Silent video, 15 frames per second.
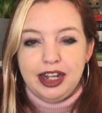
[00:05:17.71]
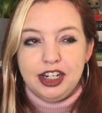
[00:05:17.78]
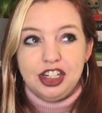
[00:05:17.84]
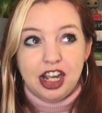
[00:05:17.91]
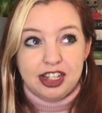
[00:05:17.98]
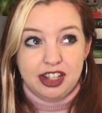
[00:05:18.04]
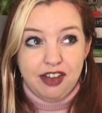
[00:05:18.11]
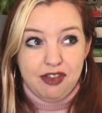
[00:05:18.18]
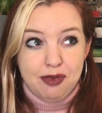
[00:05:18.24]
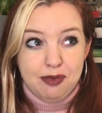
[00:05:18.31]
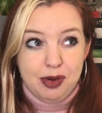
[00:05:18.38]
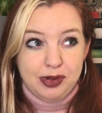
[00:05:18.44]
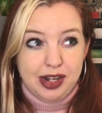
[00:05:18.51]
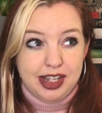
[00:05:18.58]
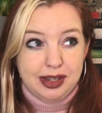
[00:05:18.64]
Jesse from
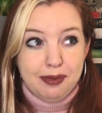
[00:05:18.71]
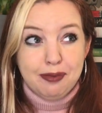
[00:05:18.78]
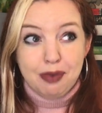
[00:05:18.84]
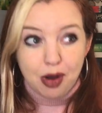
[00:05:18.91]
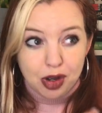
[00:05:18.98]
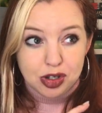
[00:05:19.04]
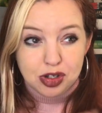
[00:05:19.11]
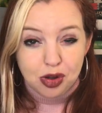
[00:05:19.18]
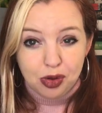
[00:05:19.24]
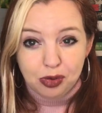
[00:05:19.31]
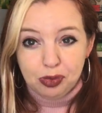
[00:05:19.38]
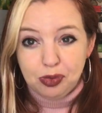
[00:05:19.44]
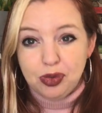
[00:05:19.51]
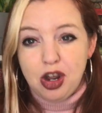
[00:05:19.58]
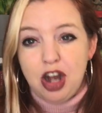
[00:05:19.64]
Bow Ties and Books
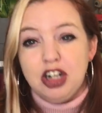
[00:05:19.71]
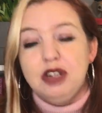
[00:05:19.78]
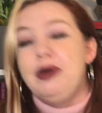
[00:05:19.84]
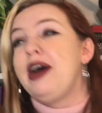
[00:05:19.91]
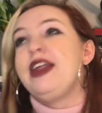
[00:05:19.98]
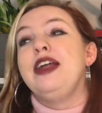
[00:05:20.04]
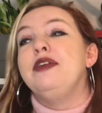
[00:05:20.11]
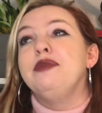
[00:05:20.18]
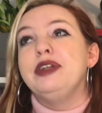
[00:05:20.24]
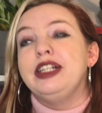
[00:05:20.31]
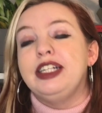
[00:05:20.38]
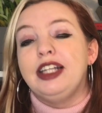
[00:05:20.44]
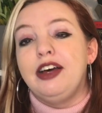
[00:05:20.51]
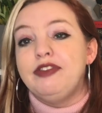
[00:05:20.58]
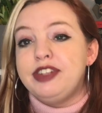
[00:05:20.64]
talked about it and
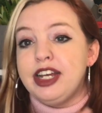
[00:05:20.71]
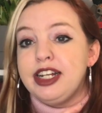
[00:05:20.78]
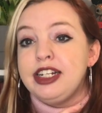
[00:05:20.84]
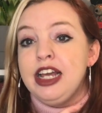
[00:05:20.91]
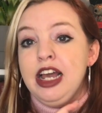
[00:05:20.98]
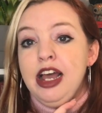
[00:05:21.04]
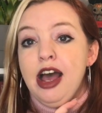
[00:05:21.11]
really loved it.